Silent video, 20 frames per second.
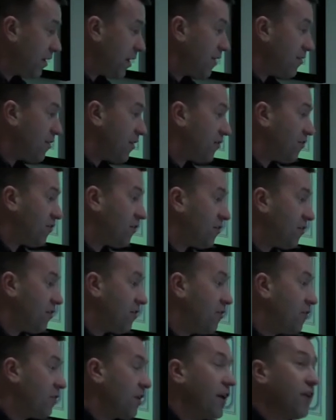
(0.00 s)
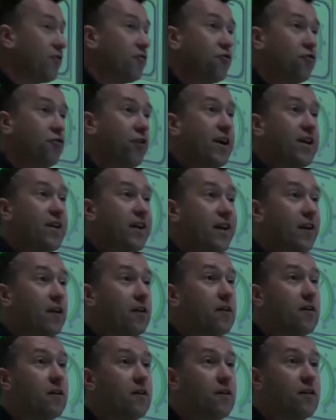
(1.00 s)
in this U K trading
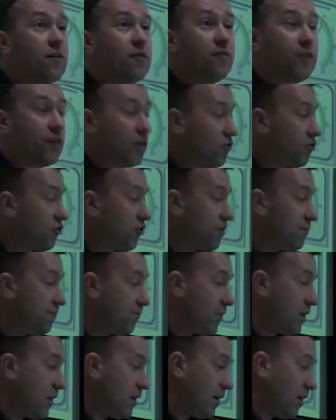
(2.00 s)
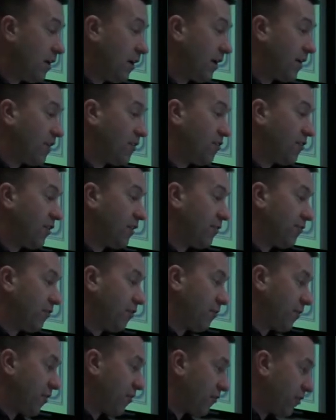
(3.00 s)
function, I can see
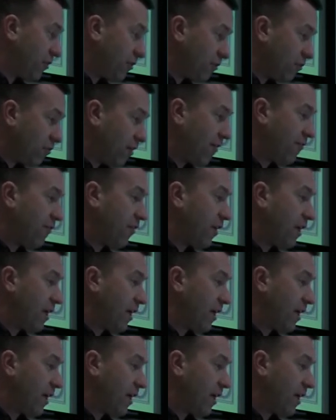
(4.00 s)
from this little graphic